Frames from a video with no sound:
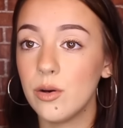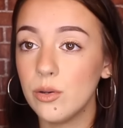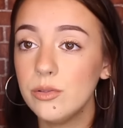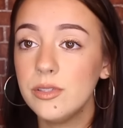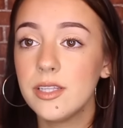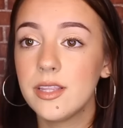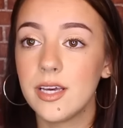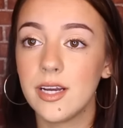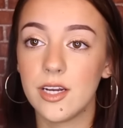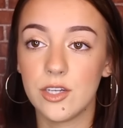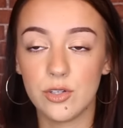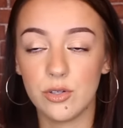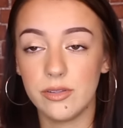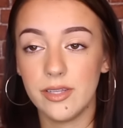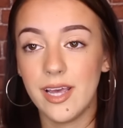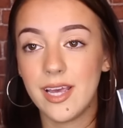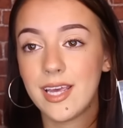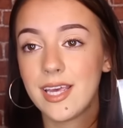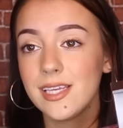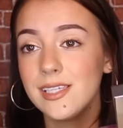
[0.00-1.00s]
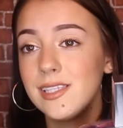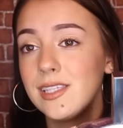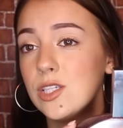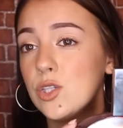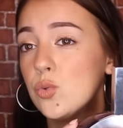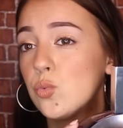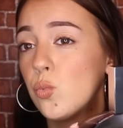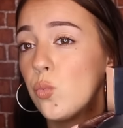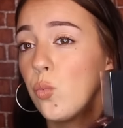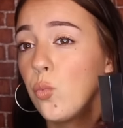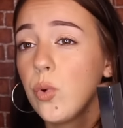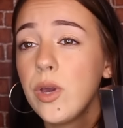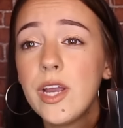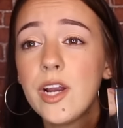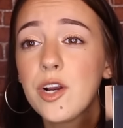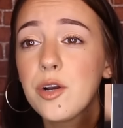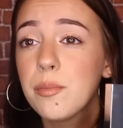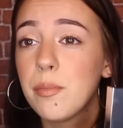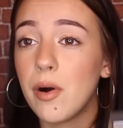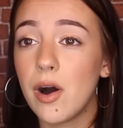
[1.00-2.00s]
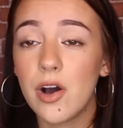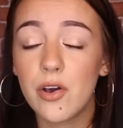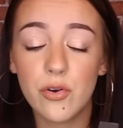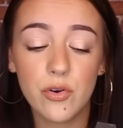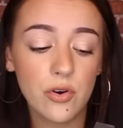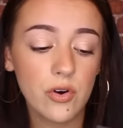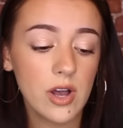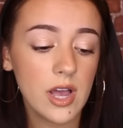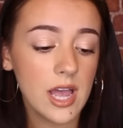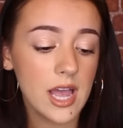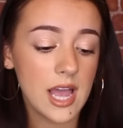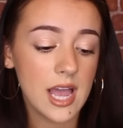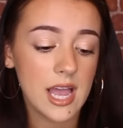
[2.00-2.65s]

only thing I don't like, is this weird bottle.